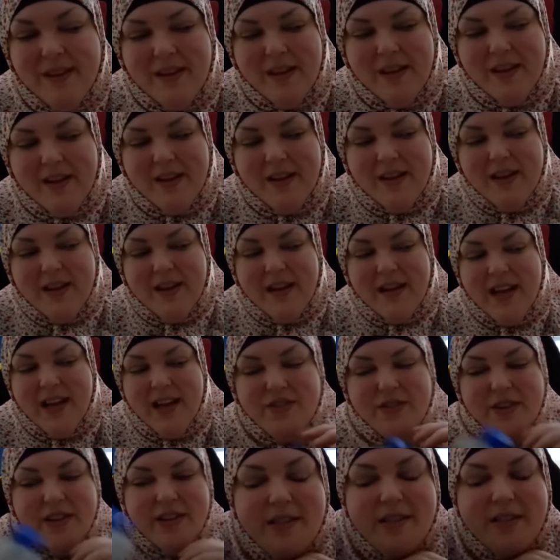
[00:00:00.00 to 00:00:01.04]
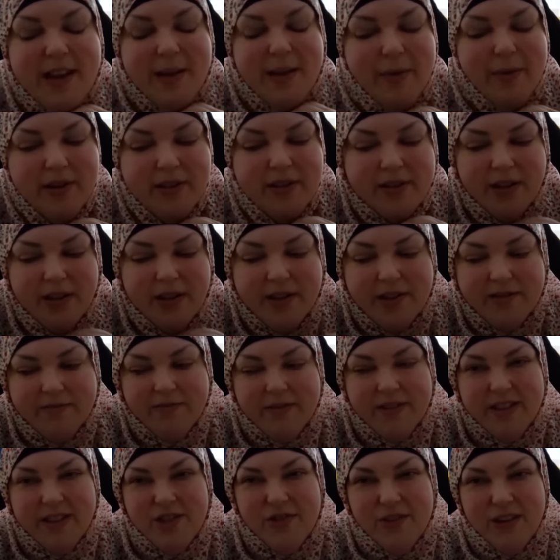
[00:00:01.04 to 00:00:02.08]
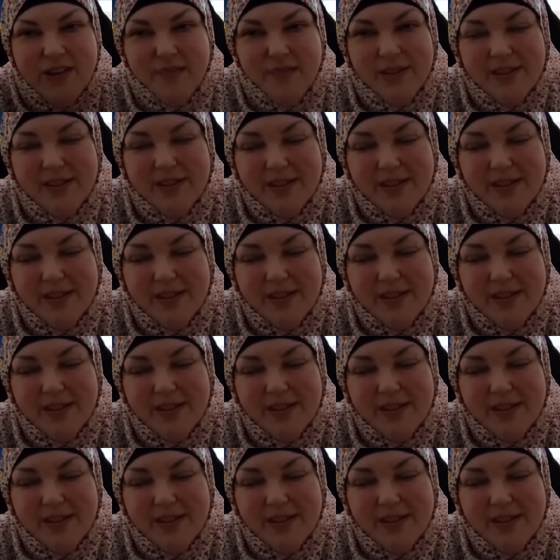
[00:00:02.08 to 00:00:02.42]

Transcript: And I can't drink. The tap water is not really drinkable.